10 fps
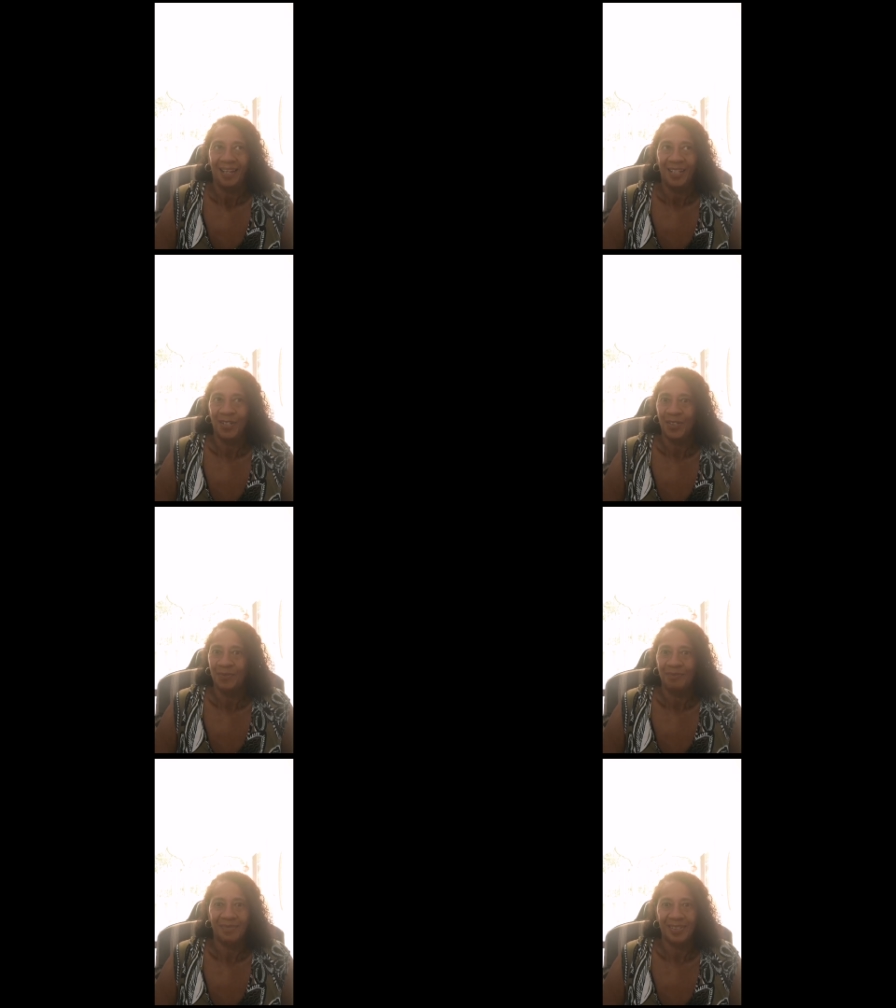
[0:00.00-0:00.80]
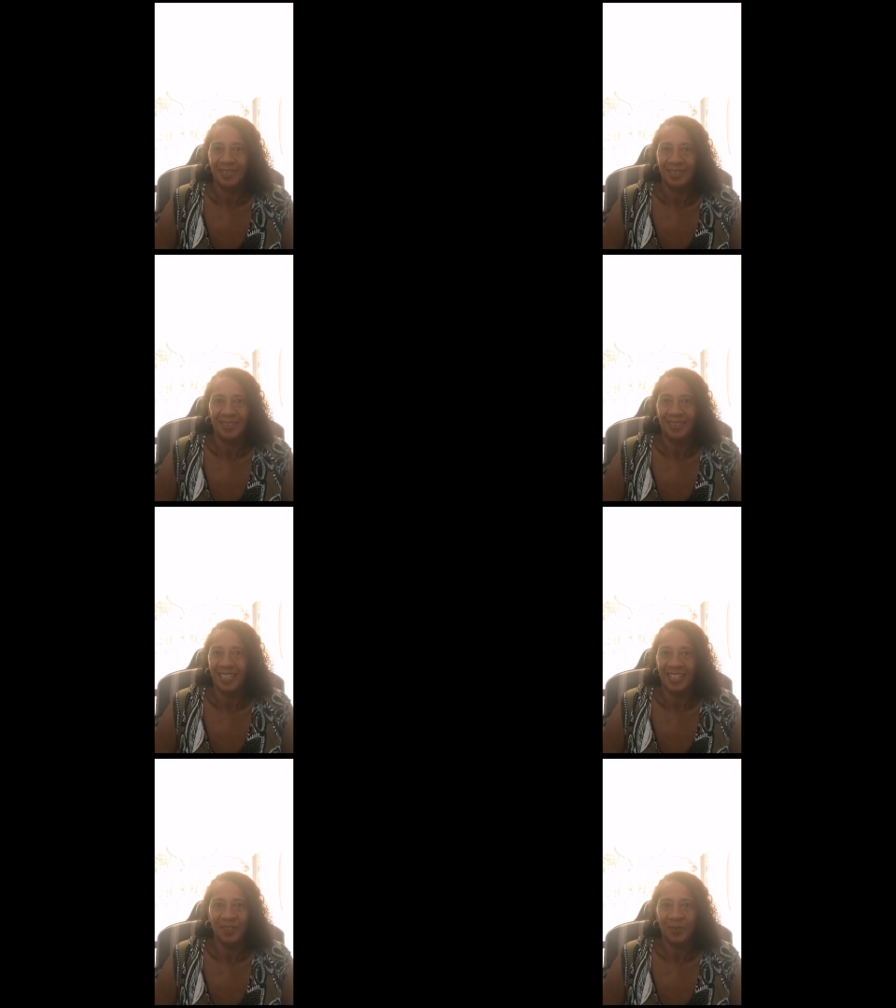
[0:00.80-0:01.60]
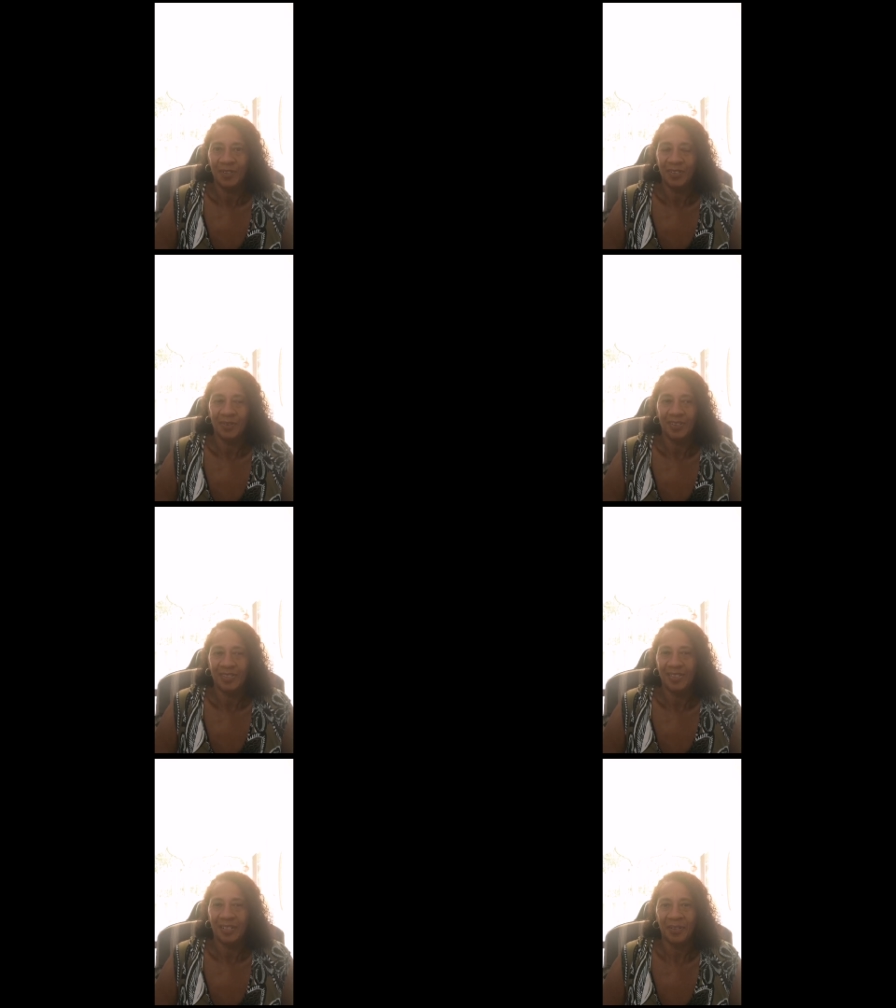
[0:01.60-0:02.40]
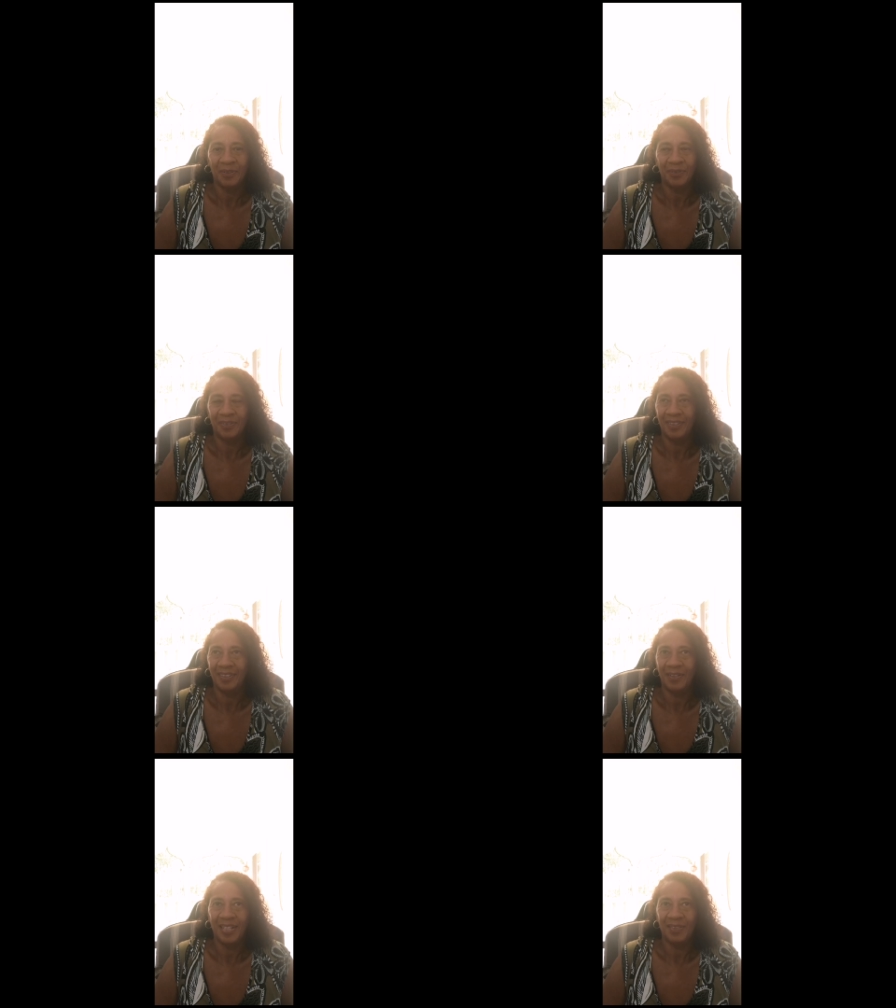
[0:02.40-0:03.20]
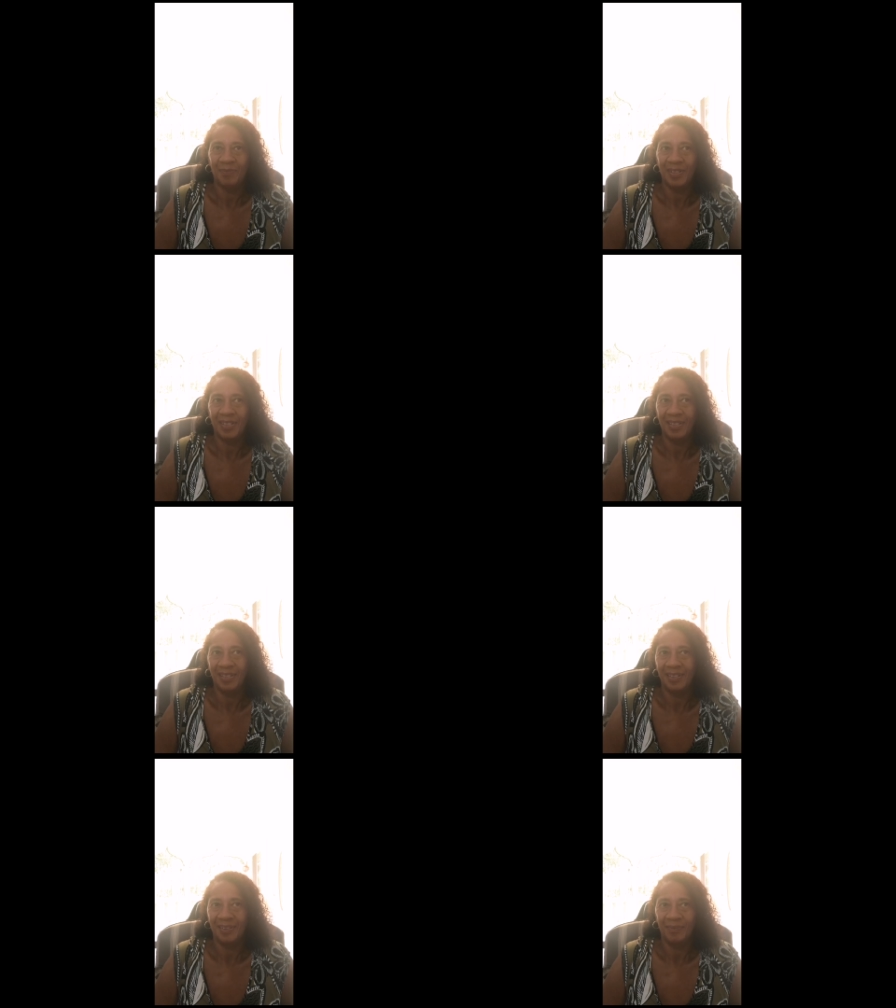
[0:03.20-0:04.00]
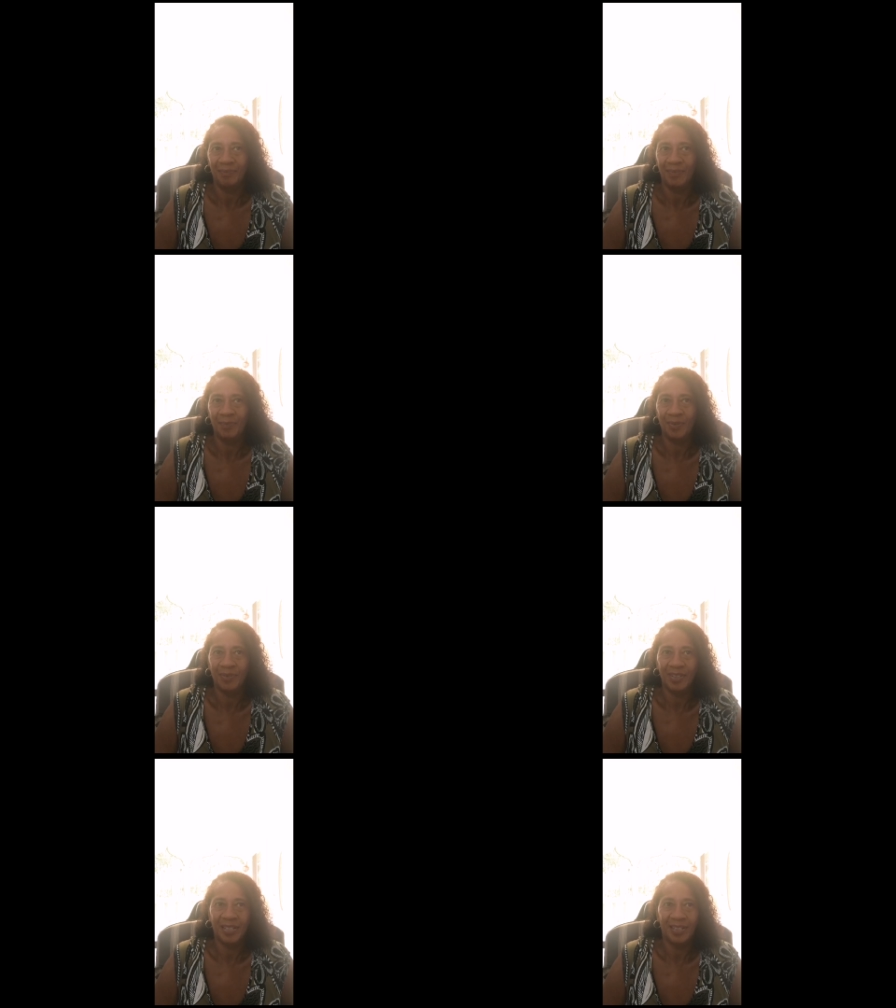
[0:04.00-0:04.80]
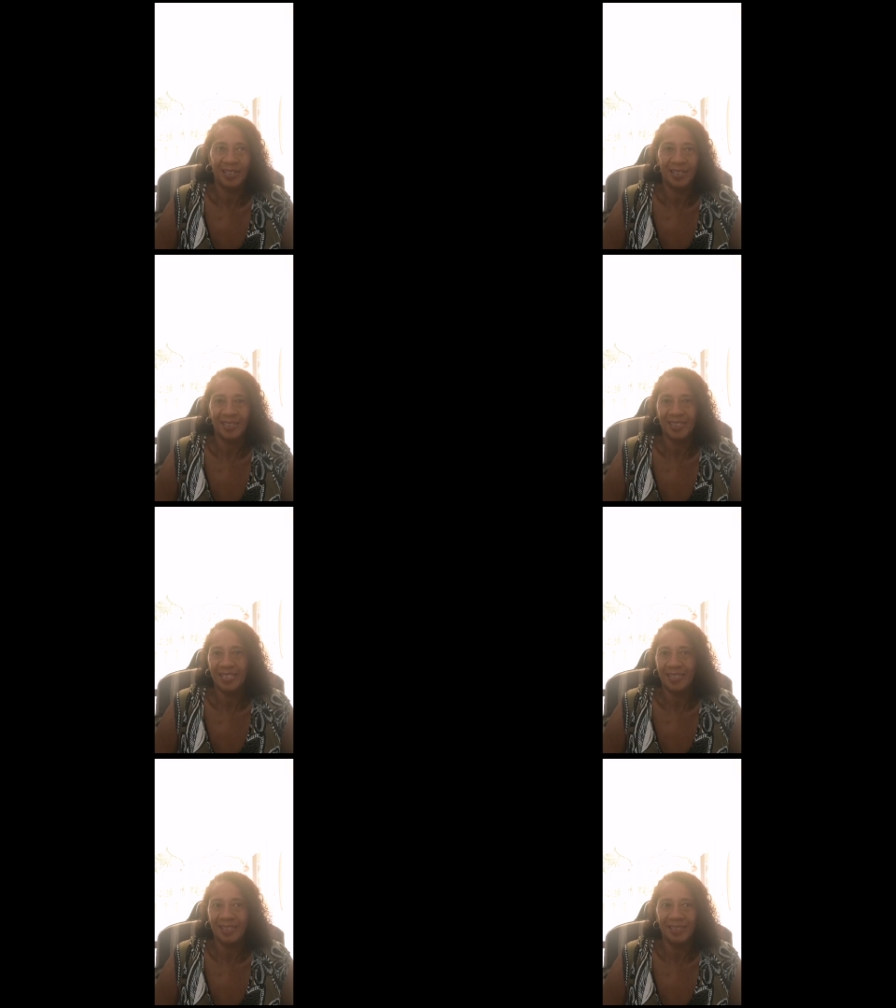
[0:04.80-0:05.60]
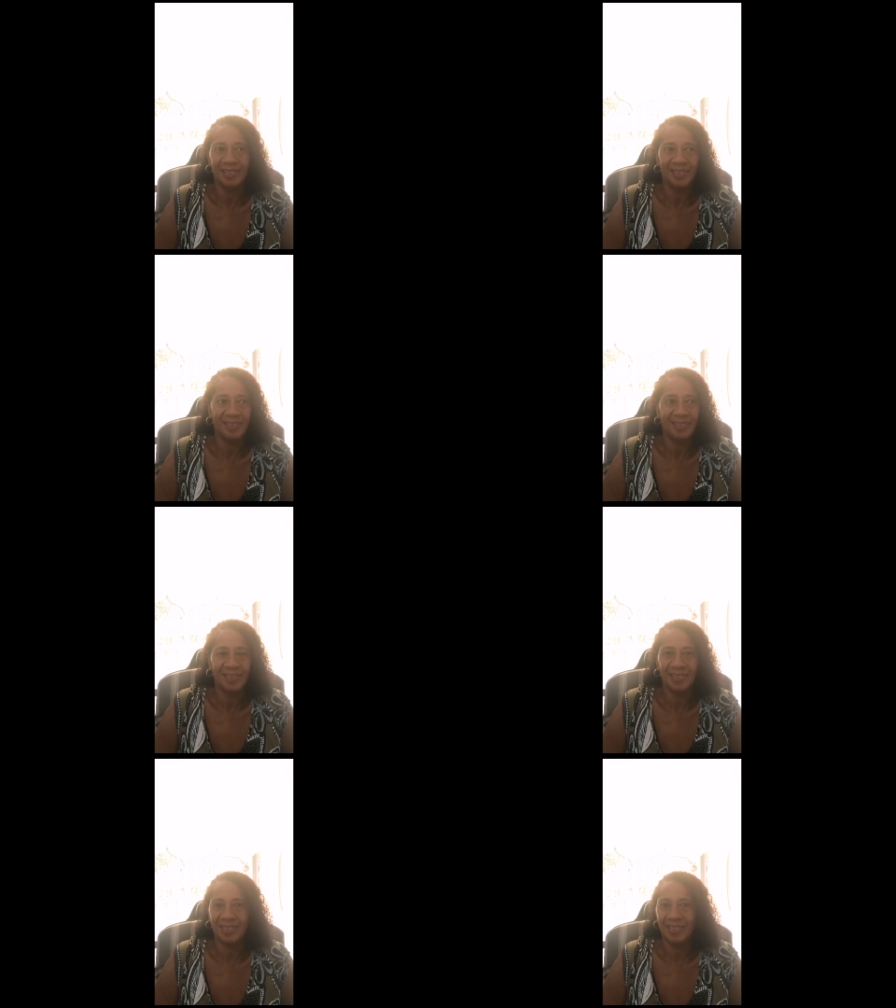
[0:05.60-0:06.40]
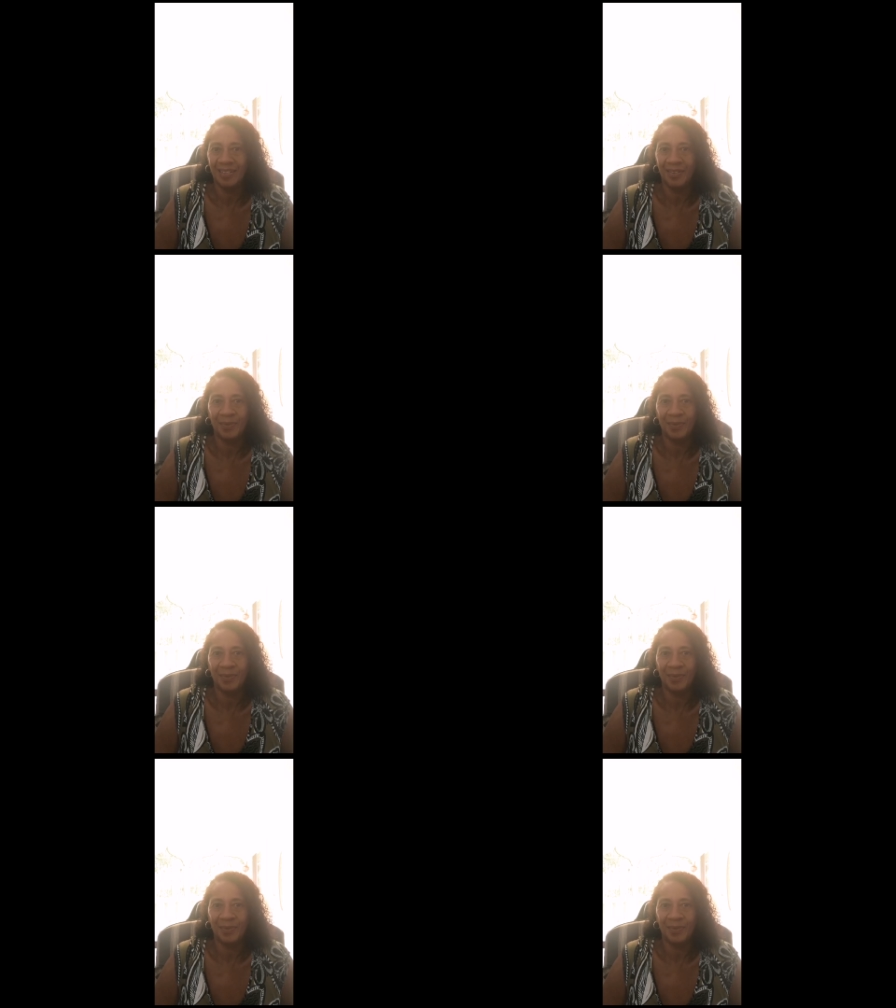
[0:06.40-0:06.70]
to get it all done. So, you know, I had my brother, sisters,